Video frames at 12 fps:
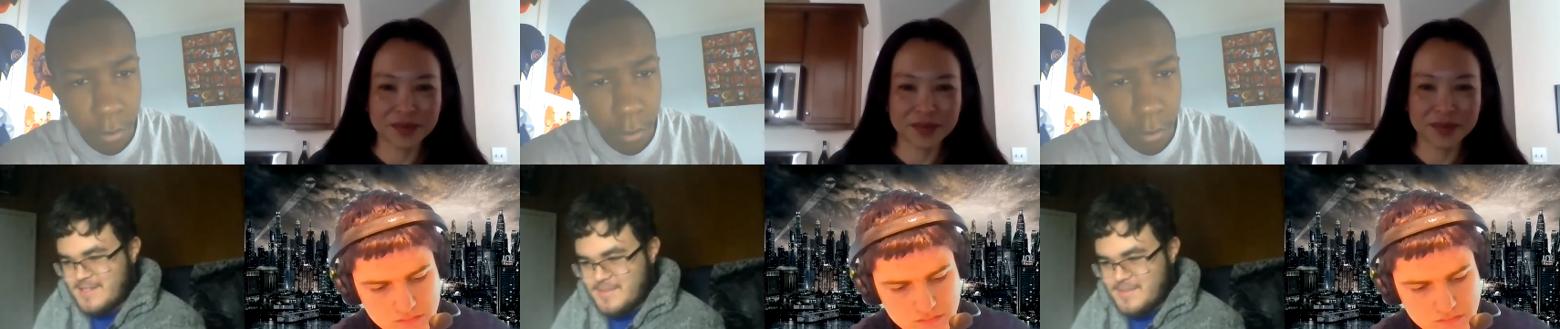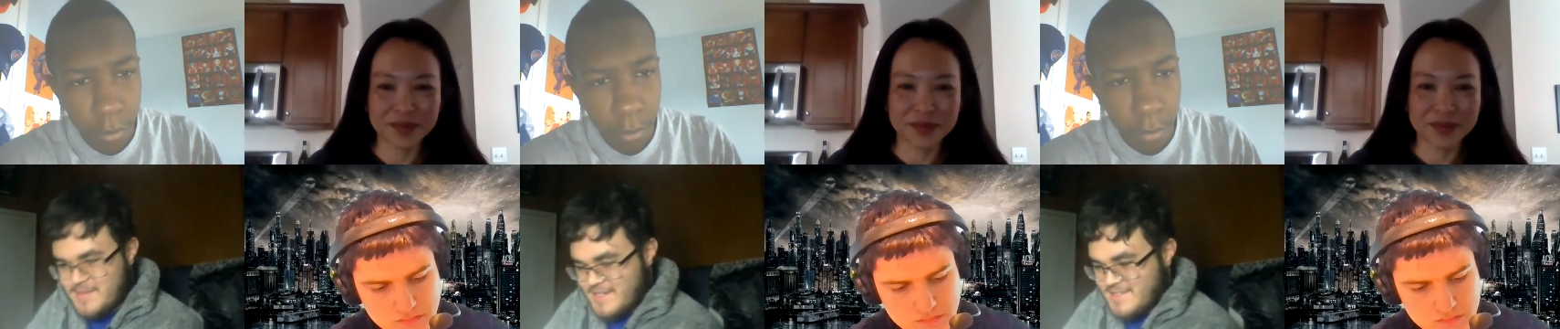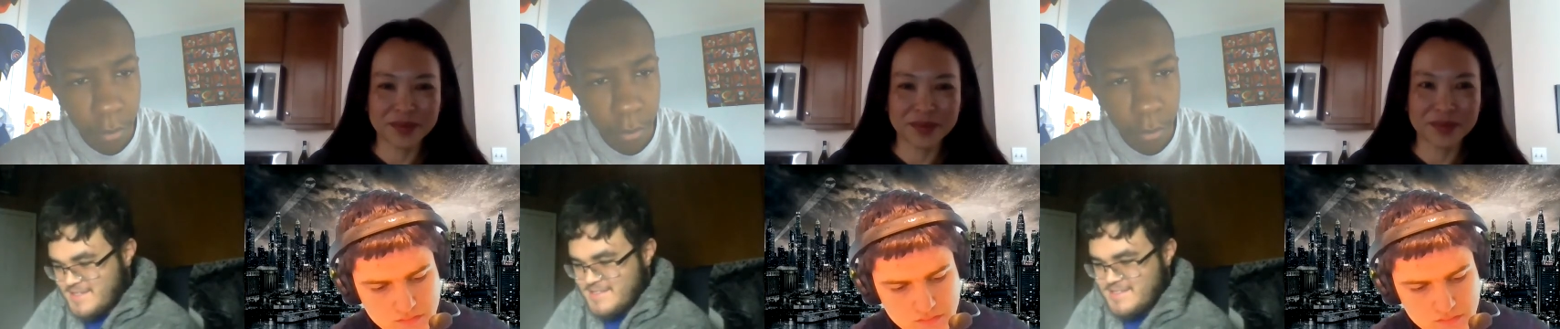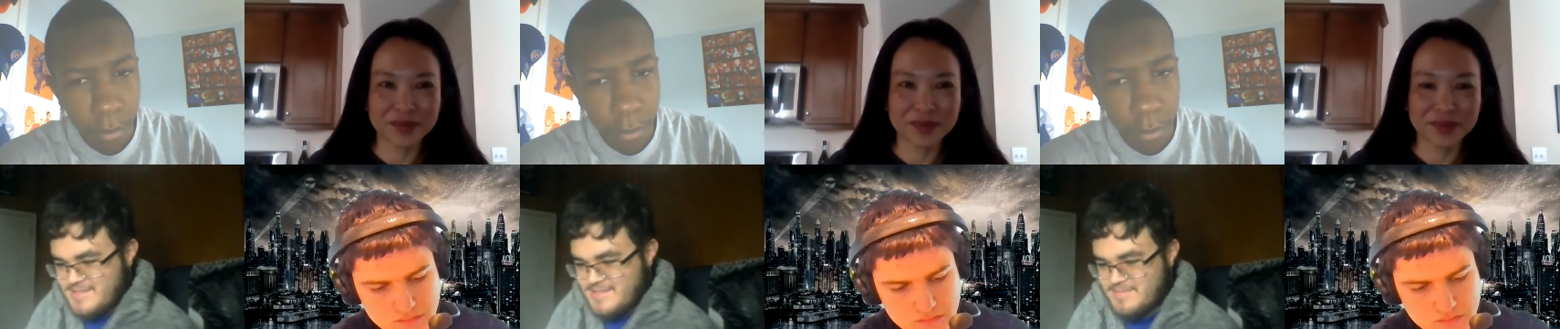
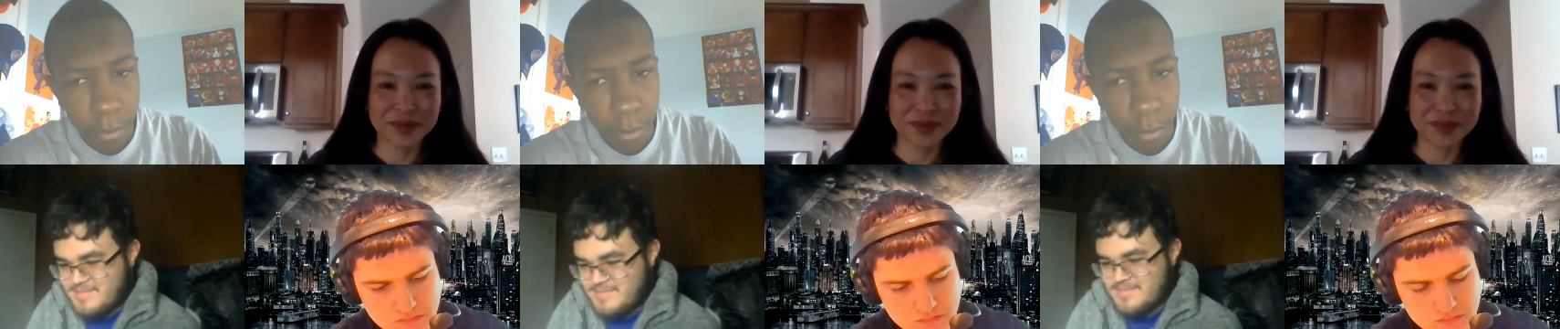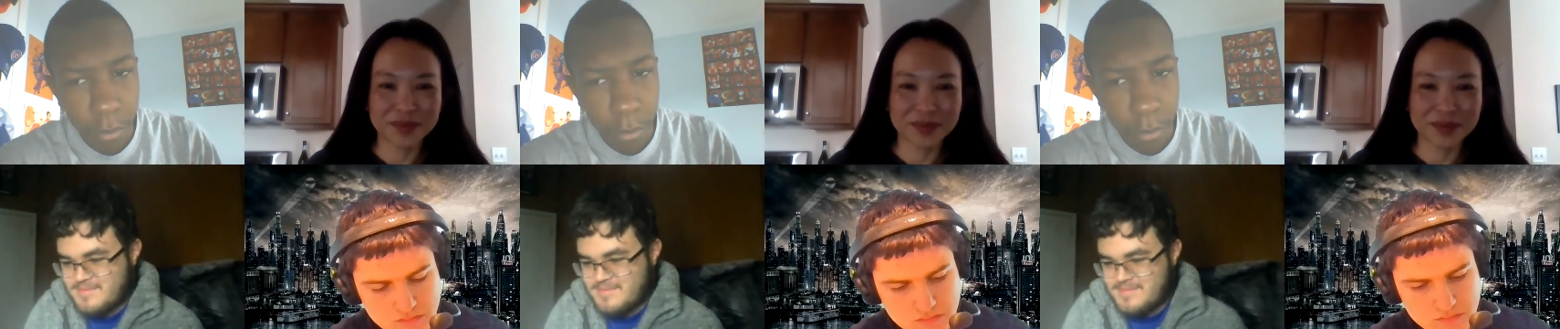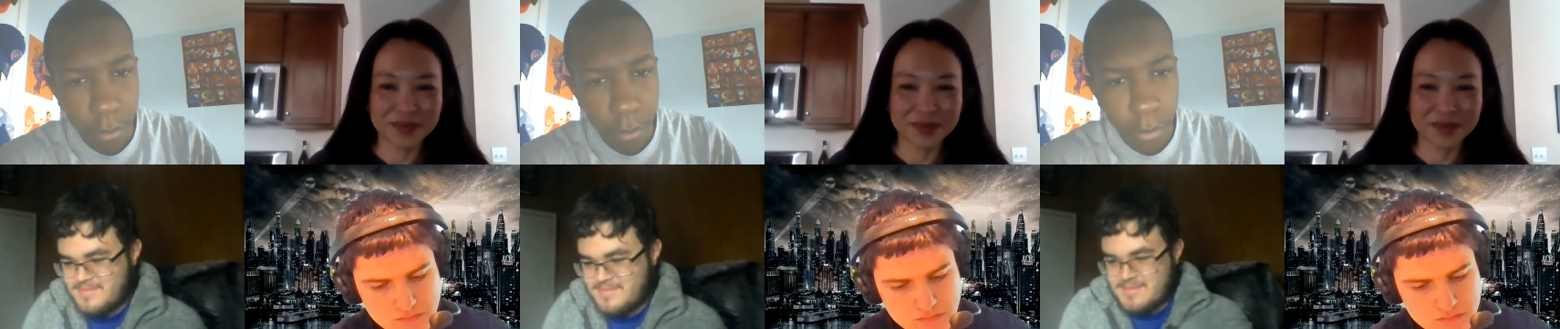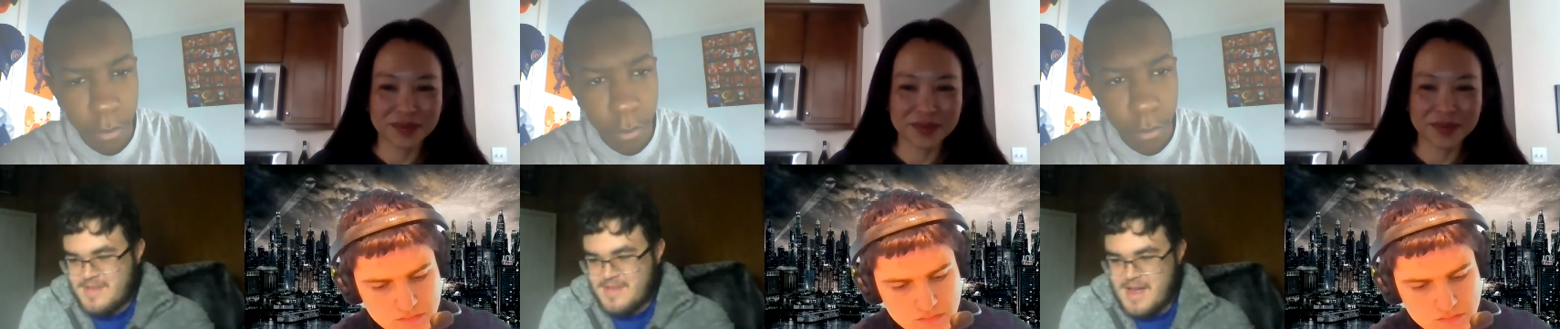Speaker 1: because
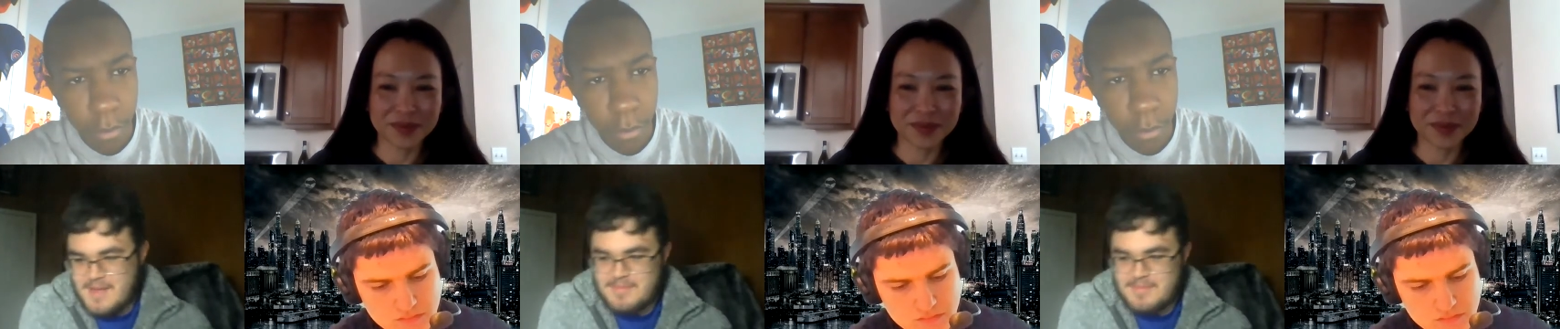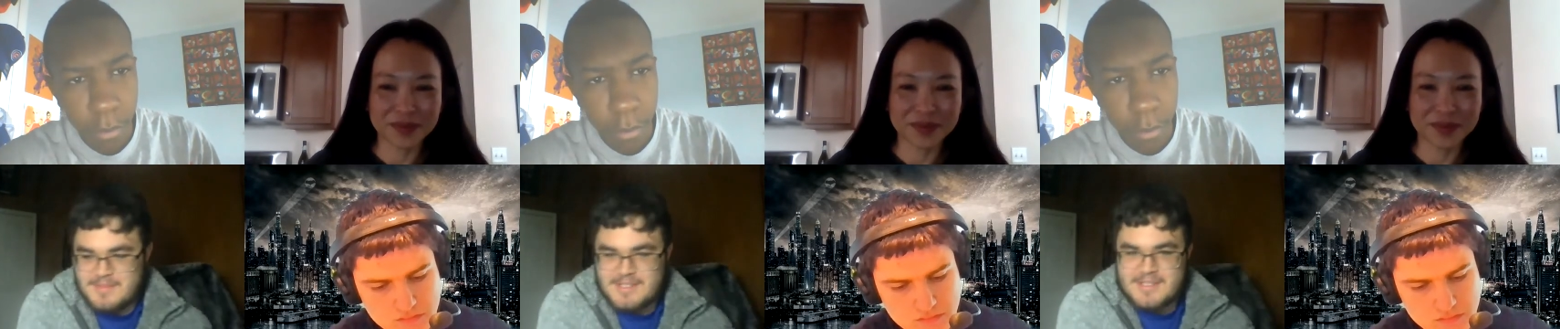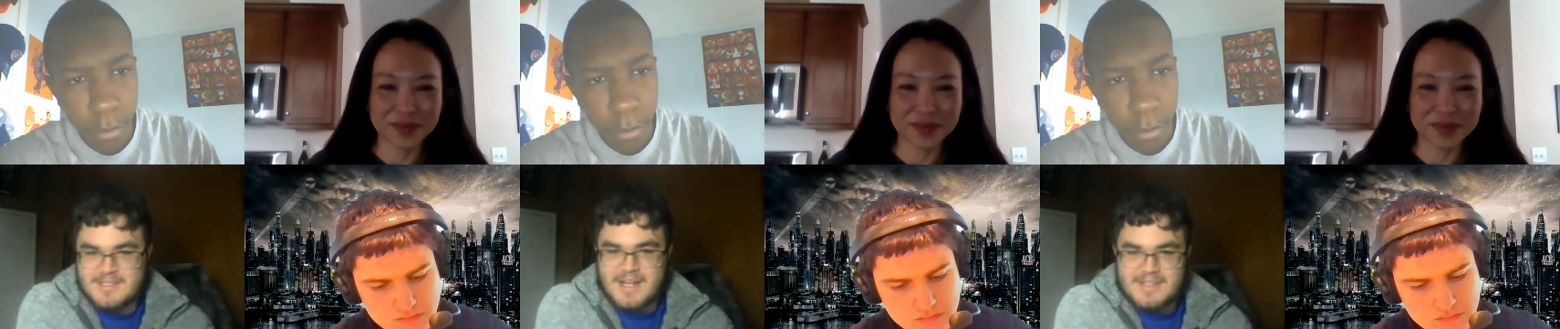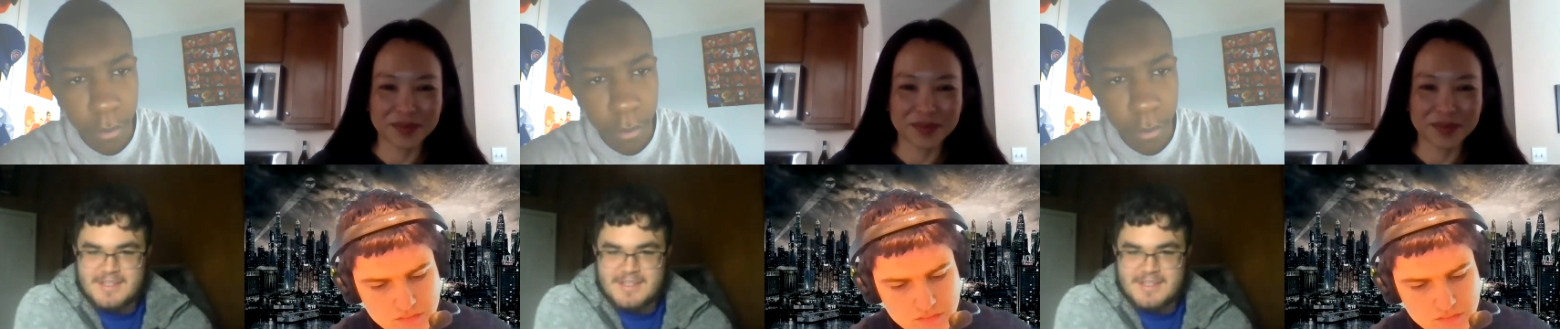I'm just not